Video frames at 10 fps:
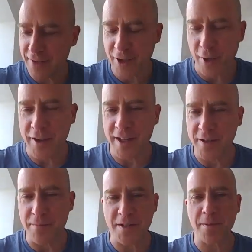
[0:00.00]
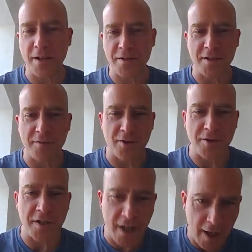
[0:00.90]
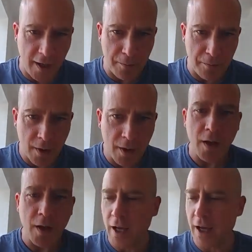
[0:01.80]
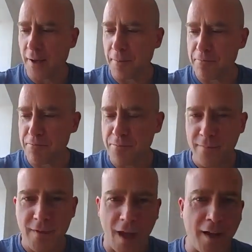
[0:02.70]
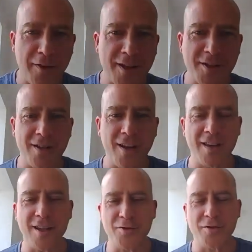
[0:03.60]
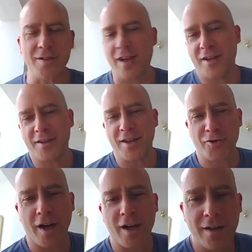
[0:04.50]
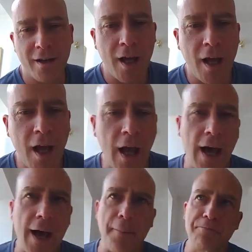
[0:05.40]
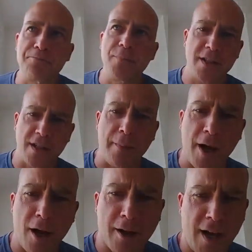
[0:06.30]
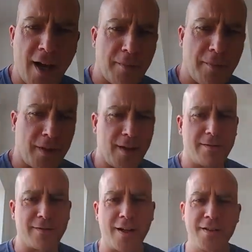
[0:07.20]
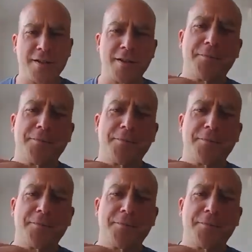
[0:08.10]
Even though I think he misspells his first name, yeah, I think that's right. He's an M-A-R-K, I believe, right? So